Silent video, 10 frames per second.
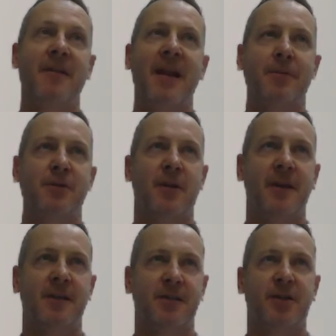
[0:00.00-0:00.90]
happens with
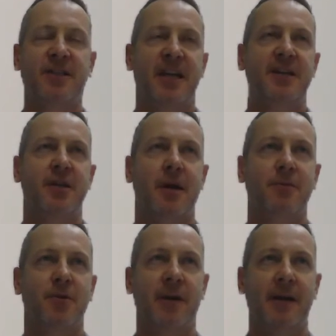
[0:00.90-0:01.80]
things such as
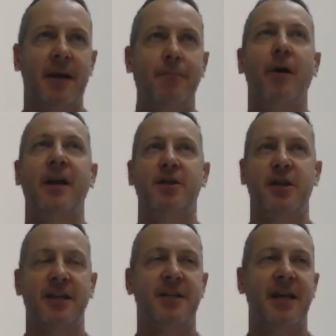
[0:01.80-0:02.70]
ESOPs or in employee
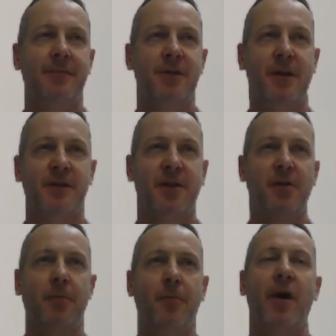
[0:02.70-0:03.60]
share schemes, so
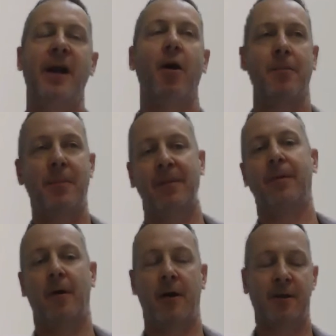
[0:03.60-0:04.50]
you bring on
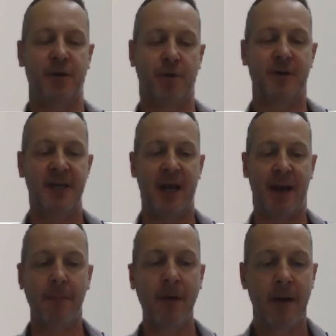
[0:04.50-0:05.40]
people onto your
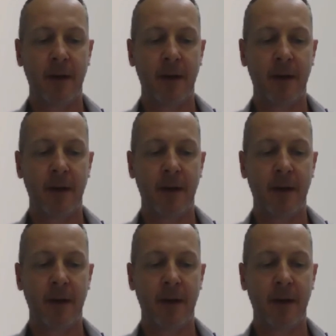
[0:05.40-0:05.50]
team